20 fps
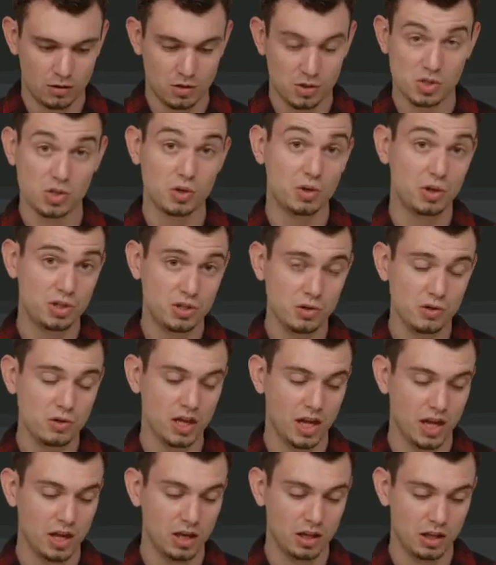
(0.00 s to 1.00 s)
So to do
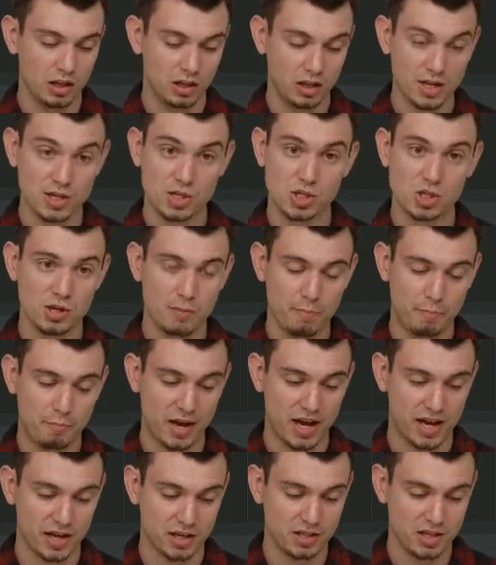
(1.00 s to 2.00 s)
that, let's jump
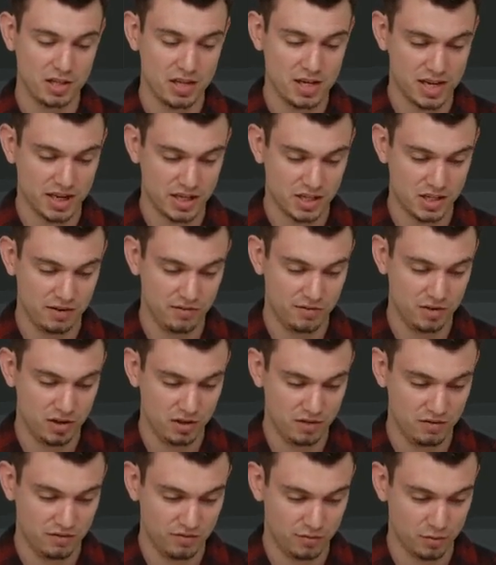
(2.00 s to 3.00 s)
back to the
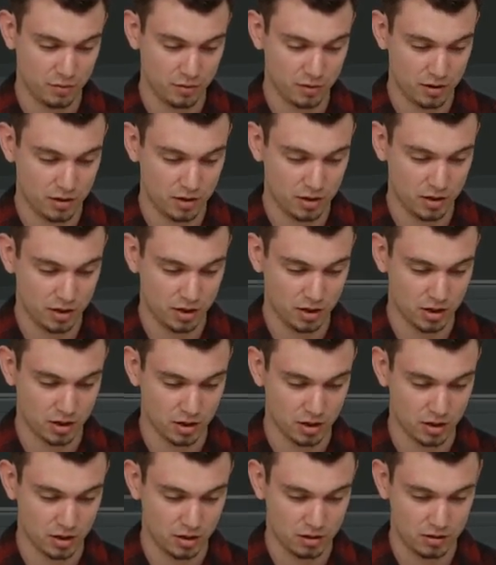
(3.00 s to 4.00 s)
activity for
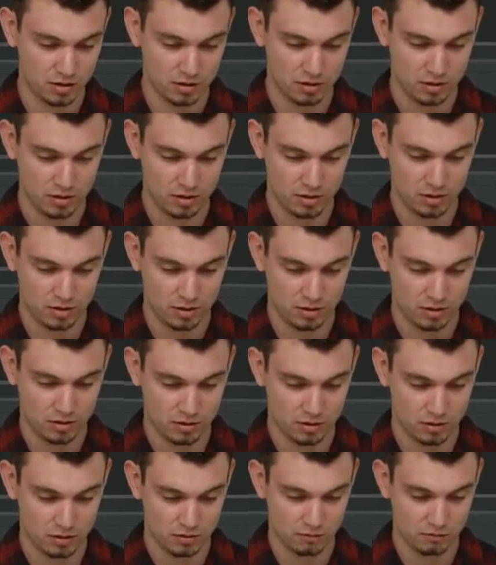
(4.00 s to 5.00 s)
our
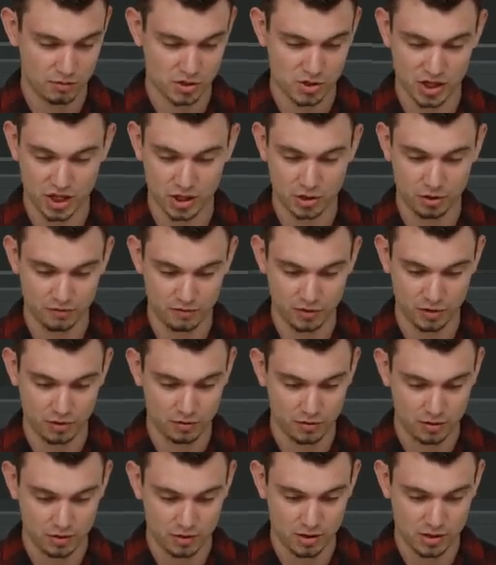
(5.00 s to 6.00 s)
recycler
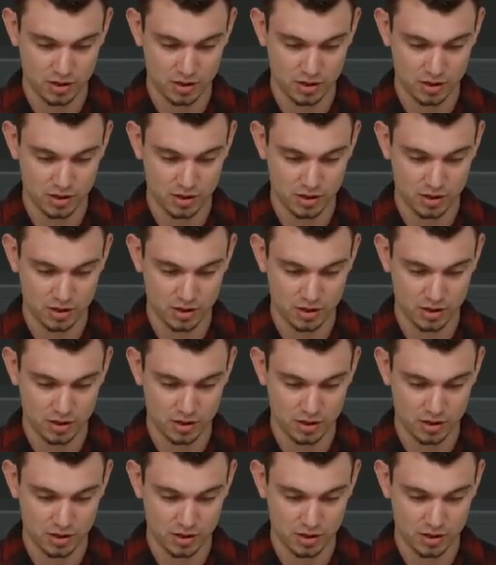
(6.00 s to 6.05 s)
view.